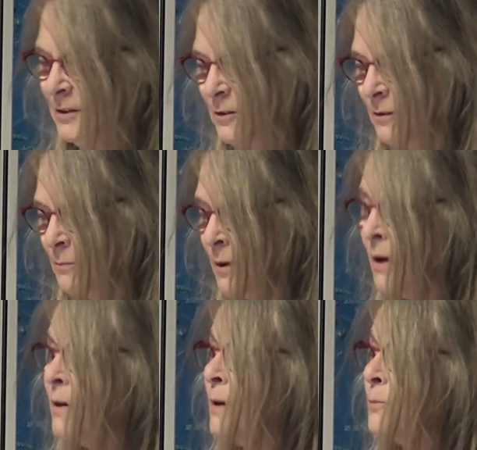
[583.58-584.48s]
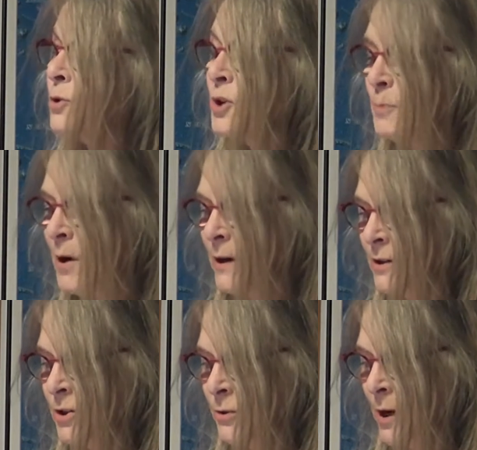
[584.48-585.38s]
I know. Oh, George
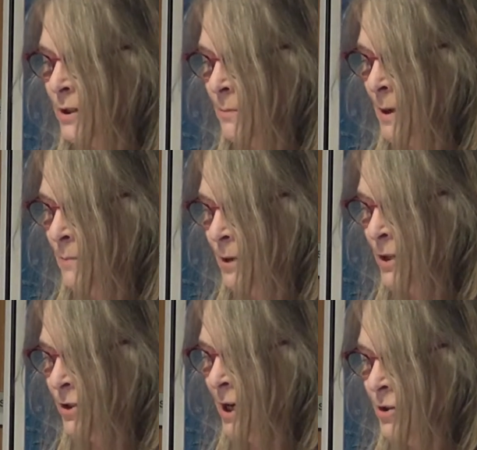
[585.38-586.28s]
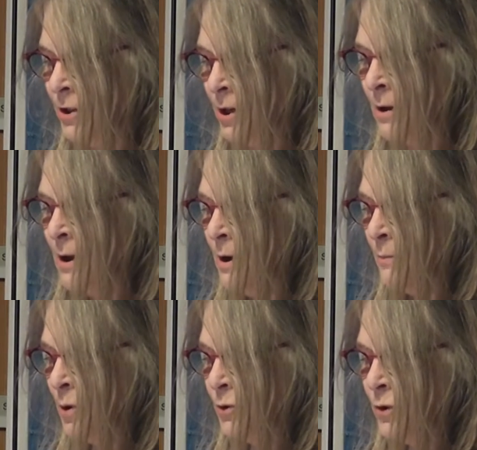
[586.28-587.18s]
Barring just corrected my pronunciation of a
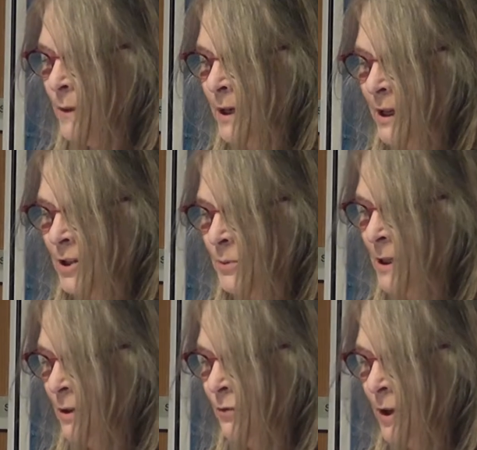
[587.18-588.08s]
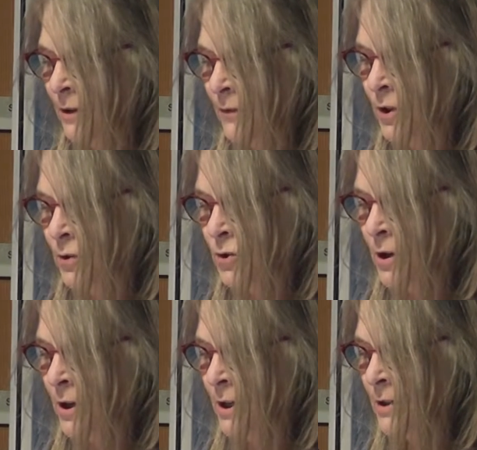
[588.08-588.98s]
poetry reading last week in front of a huge
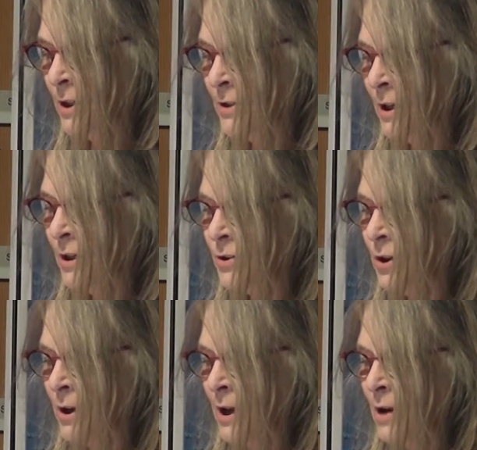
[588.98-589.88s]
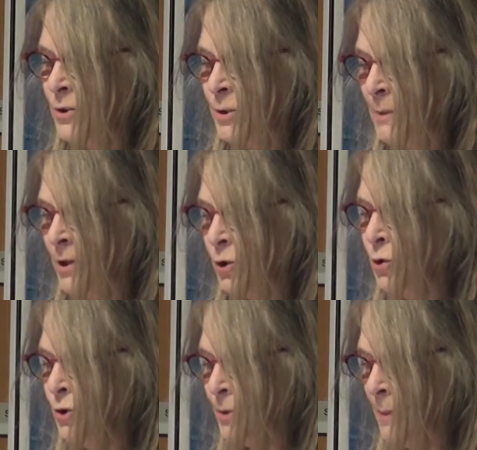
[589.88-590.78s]
audience. He said it's not Houseman, it's
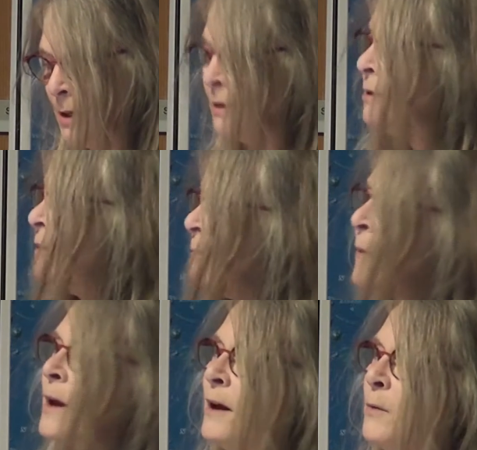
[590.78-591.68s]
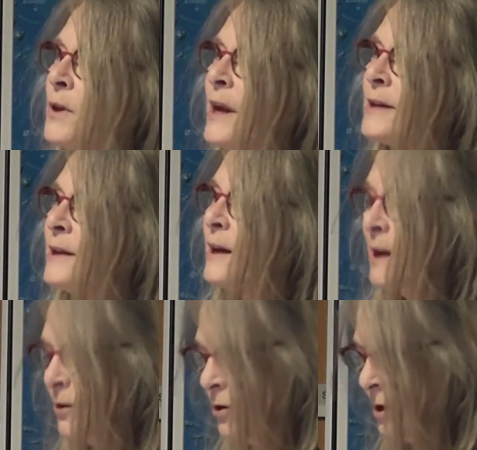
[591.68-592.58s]
Hoosman. Well, the next day
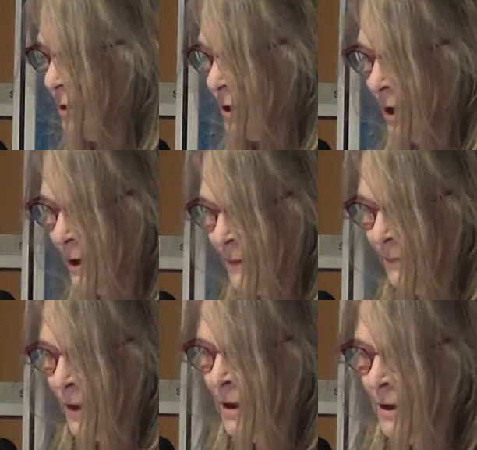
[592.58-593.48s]
he had a heart attack.